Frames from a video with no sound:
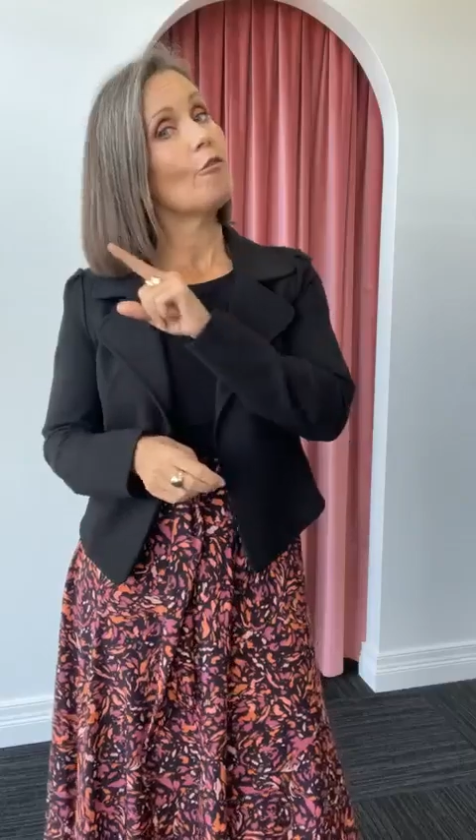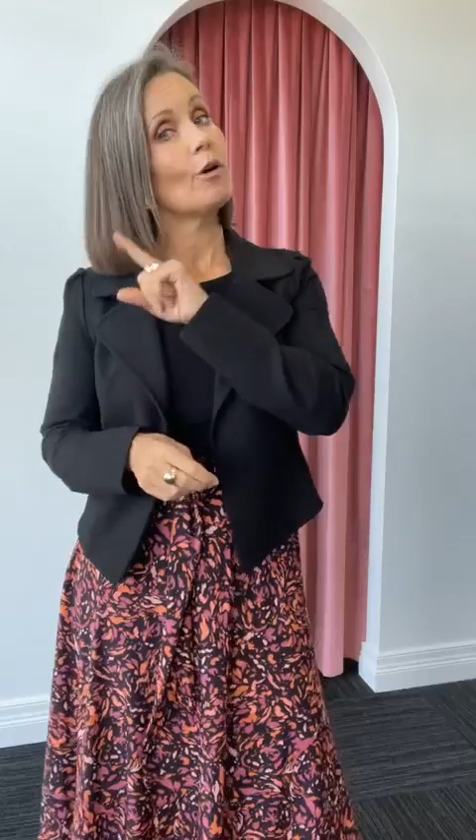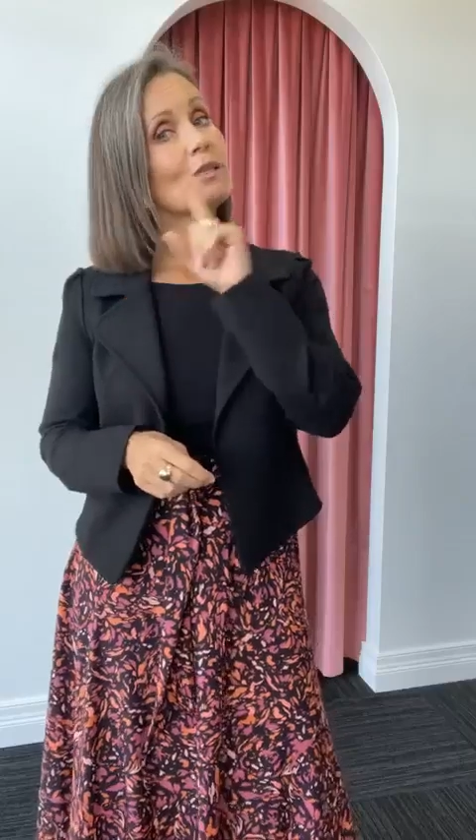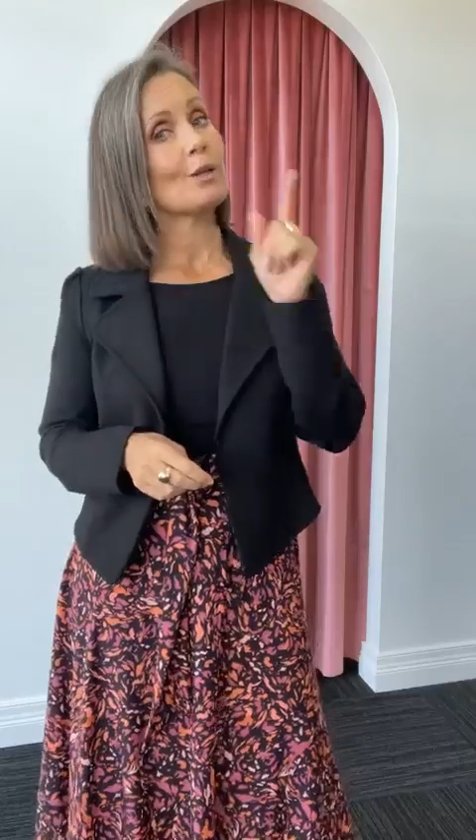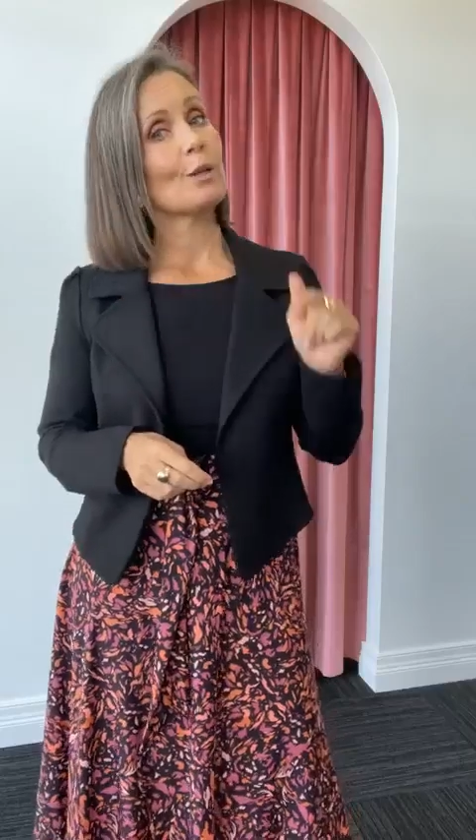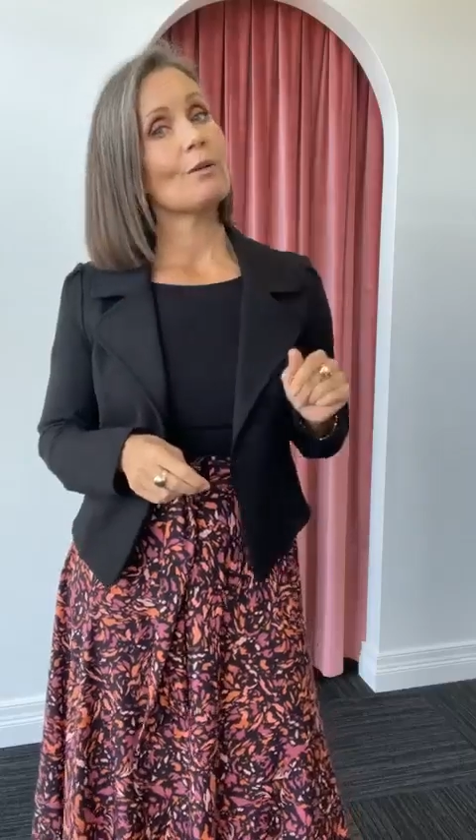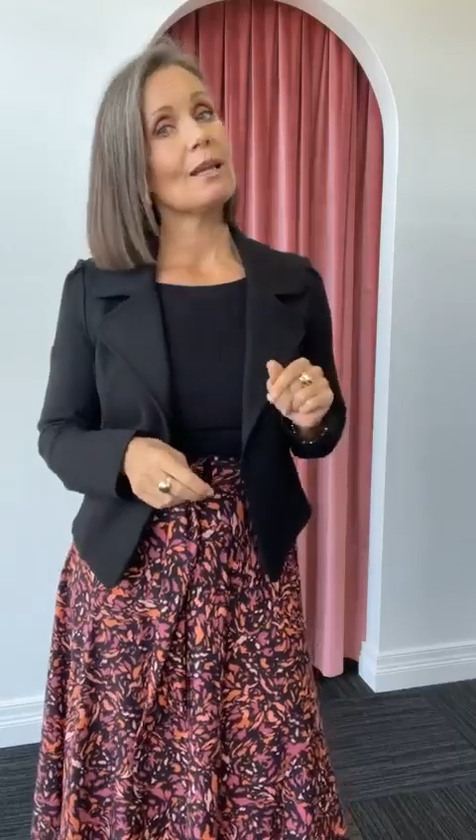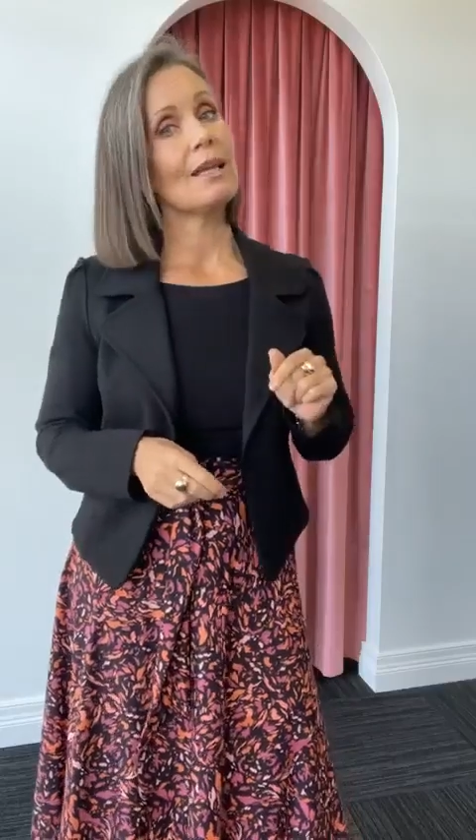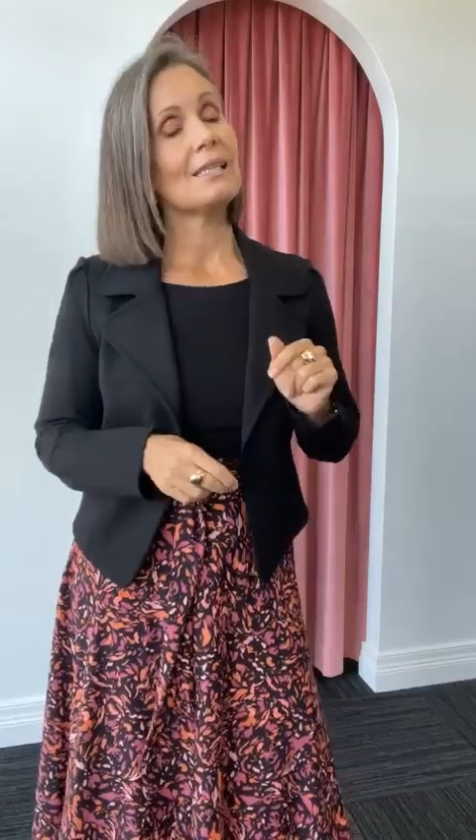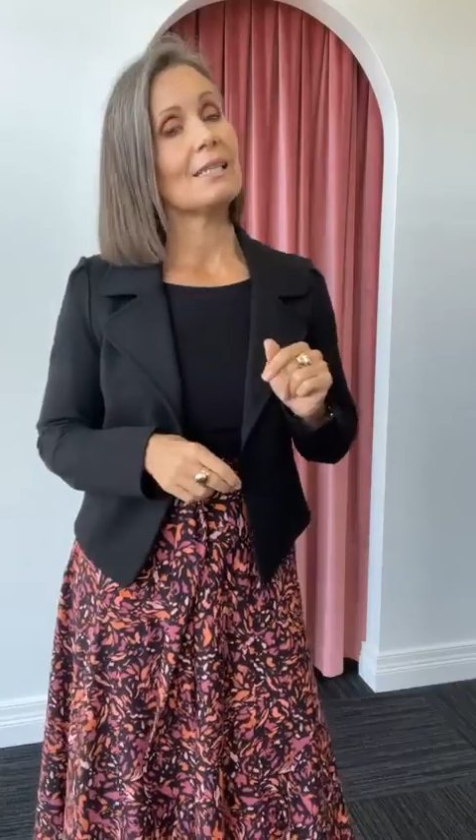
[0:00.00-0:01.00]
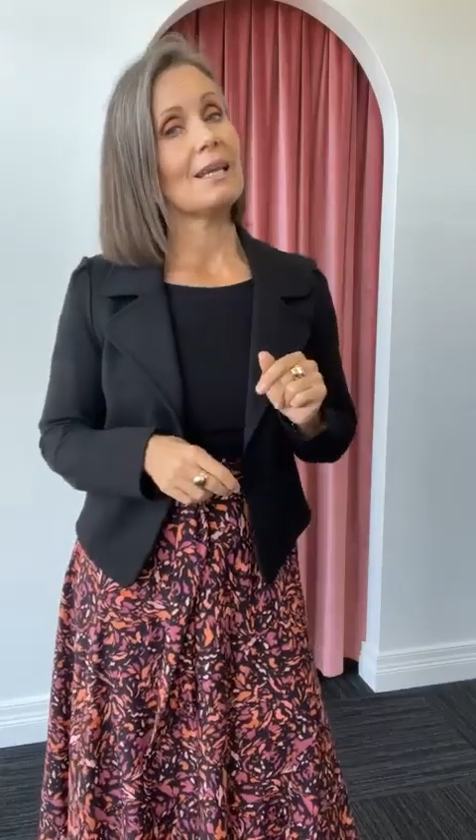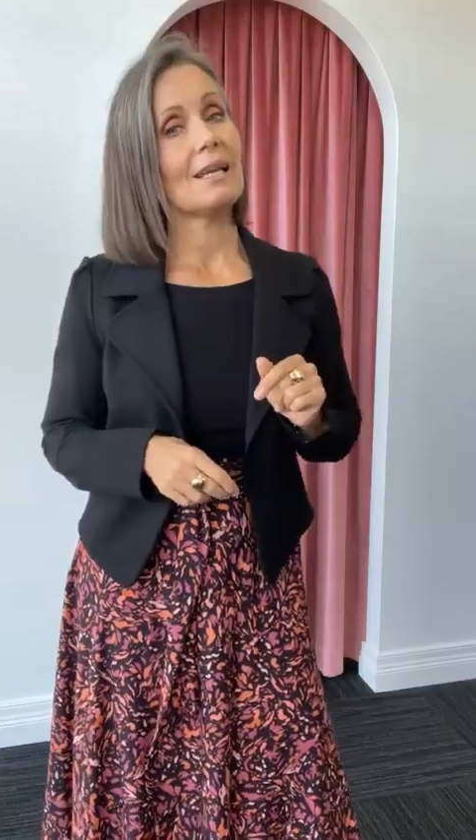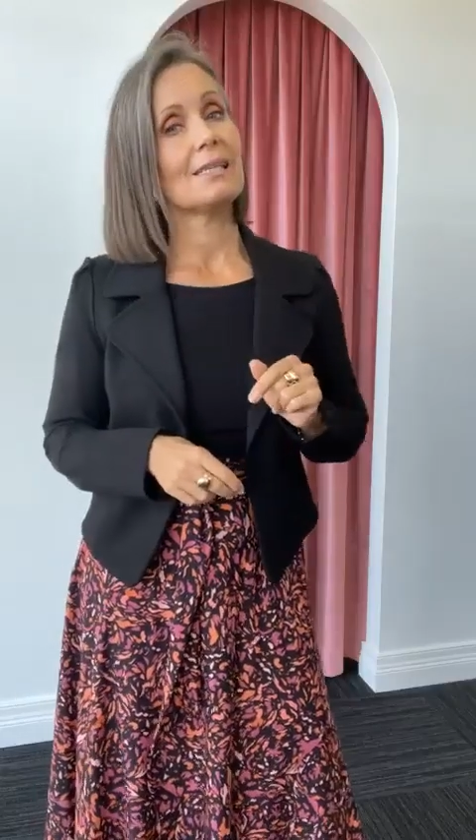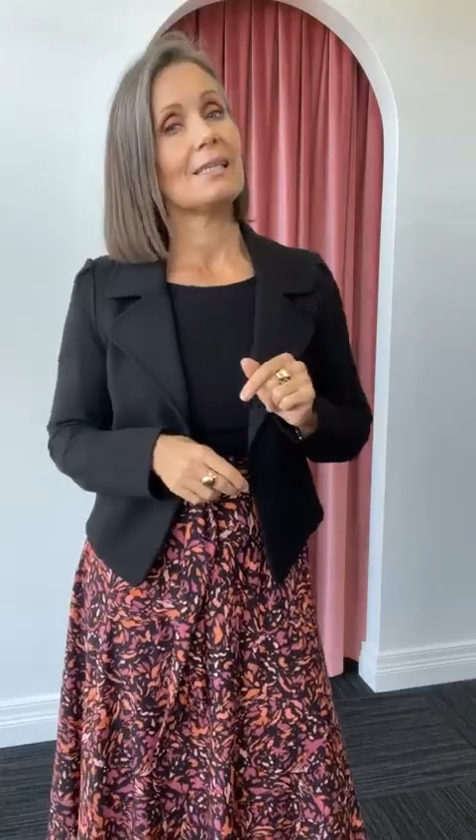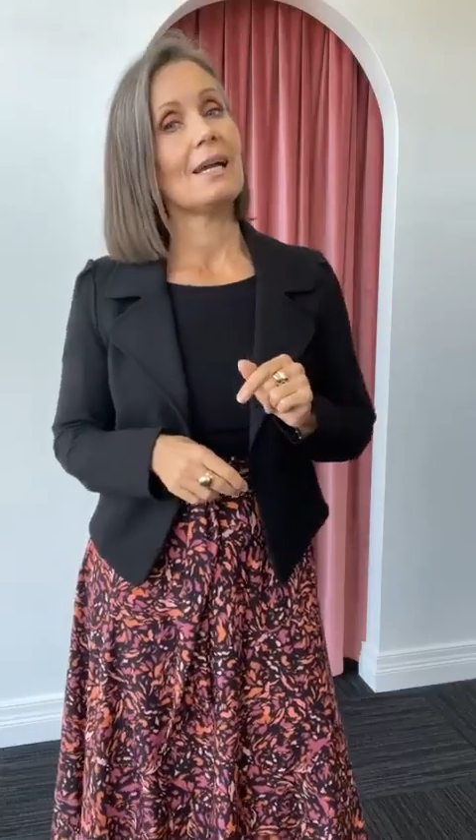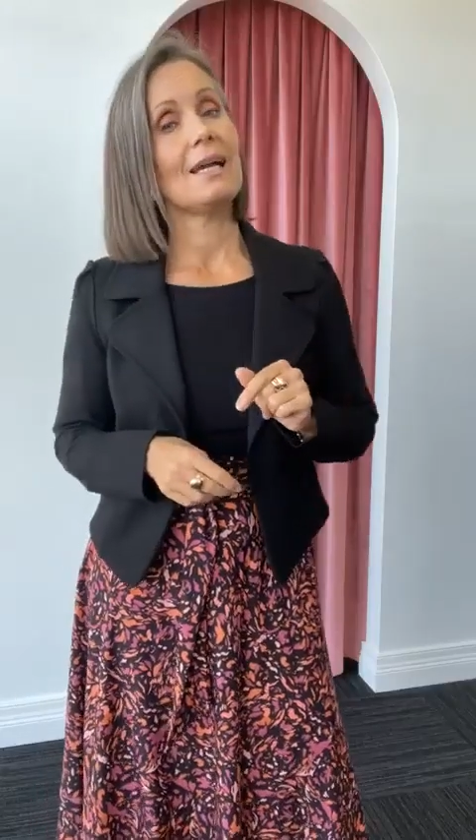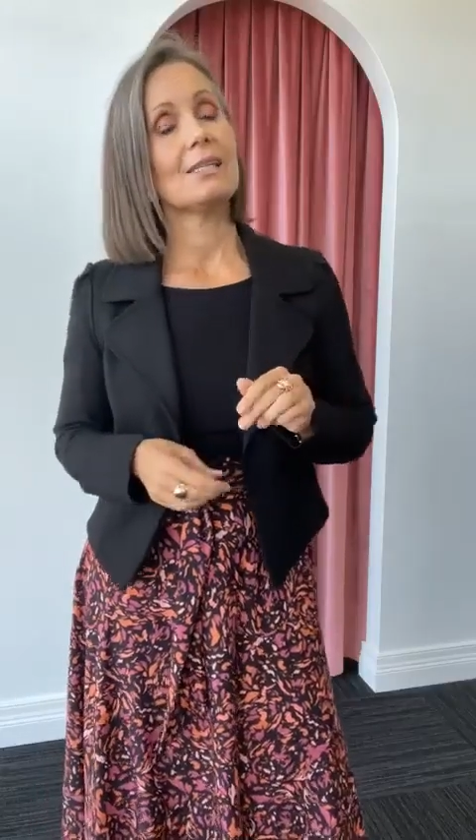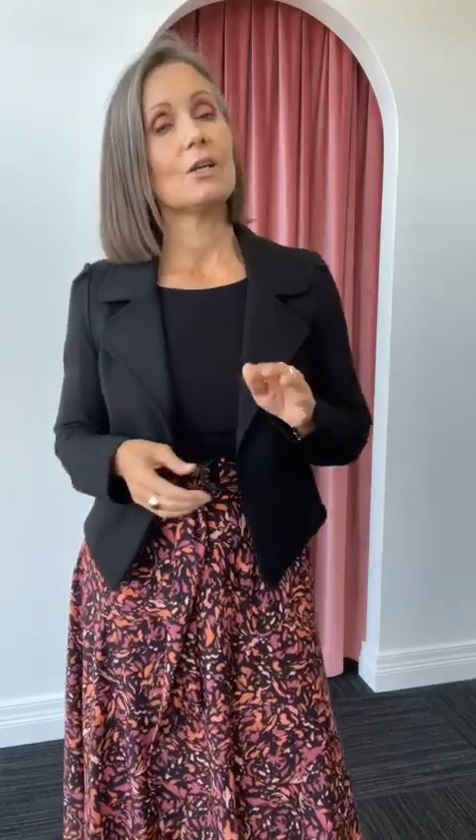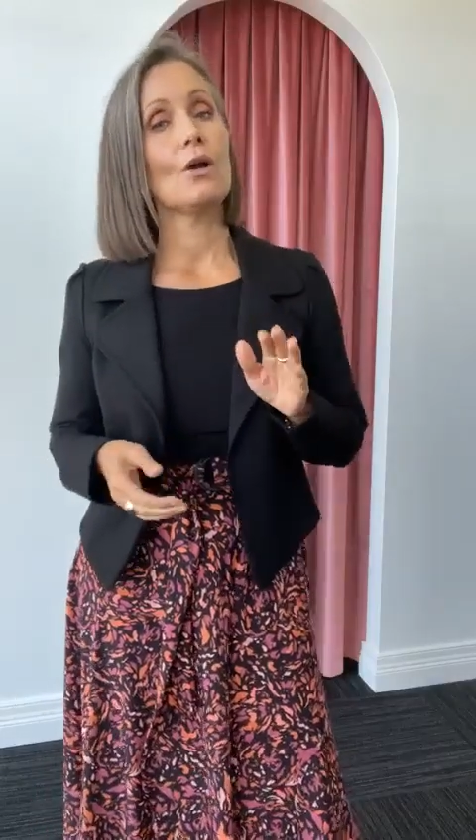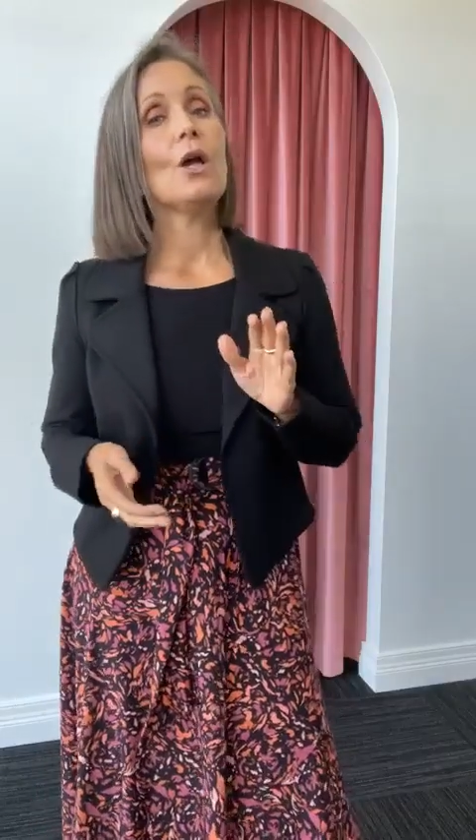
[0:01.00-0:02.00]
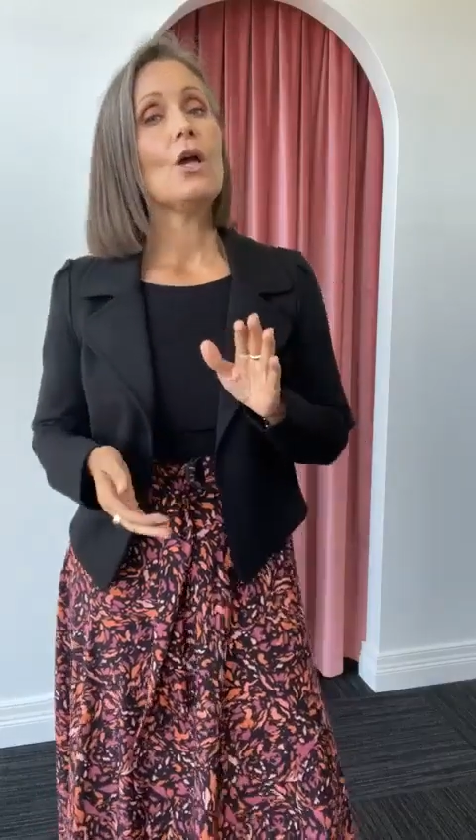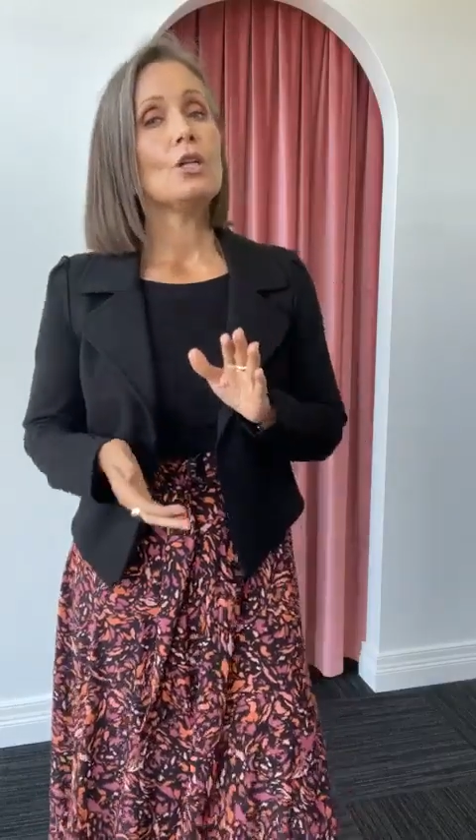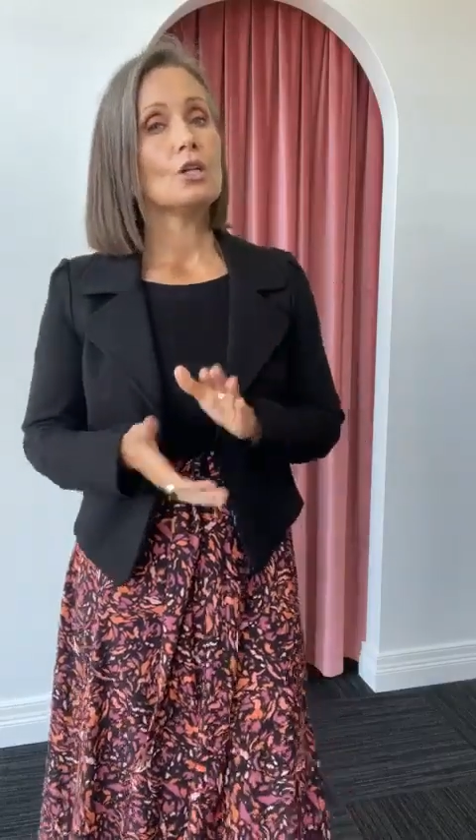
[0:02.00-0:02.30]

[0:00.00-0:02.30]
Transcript: of what's going to release the next day. So